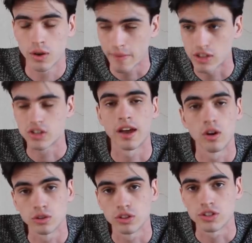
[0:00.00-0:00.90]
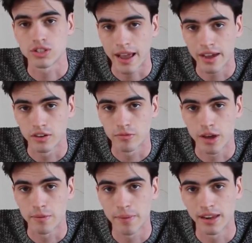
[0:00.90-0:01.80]
We managed to get onto the stand of
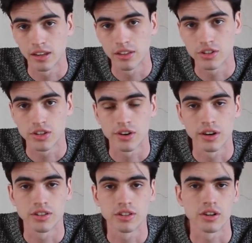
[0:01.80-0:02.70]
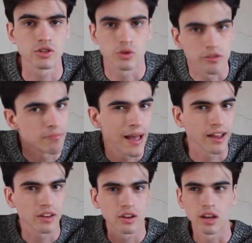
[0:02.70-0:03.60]
um, Bentley this year and into their sort of
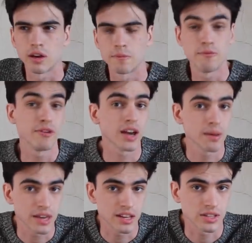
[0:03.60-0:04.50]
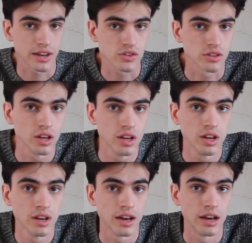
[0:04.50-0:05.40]
back uh, VIP section.
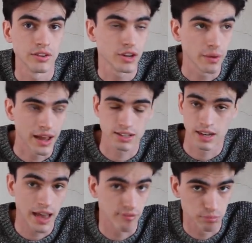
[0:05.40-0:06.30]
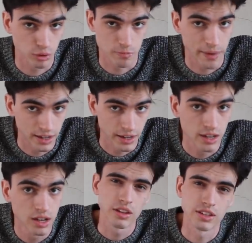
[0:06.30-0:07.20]
Uh, don't ask, I haven't bought a Bentley.
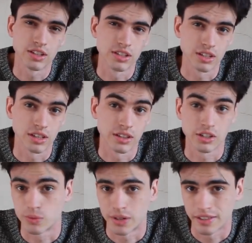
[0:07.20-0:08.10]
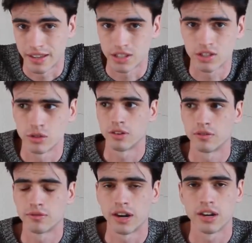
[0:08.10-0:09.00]
This is uh, this is really thanks to a
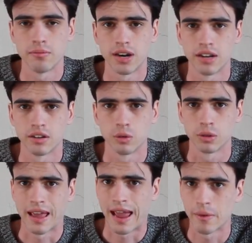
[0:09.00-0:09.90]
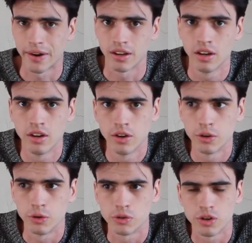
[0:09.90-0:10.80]
friend of mine called Harry,
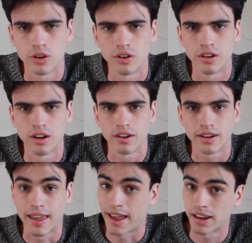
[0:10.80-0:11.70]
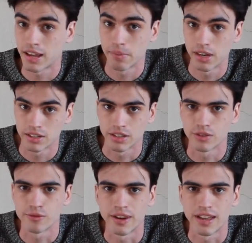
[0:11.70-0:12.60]
who's got an uncanny ability
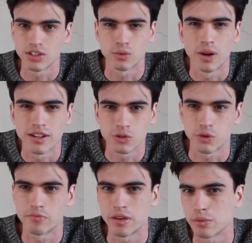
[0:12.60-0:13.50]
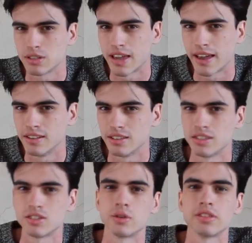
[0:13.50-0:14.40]
to finesse the right sort of people to get into
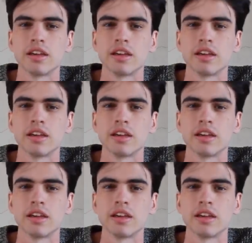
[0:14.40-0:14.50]
this sort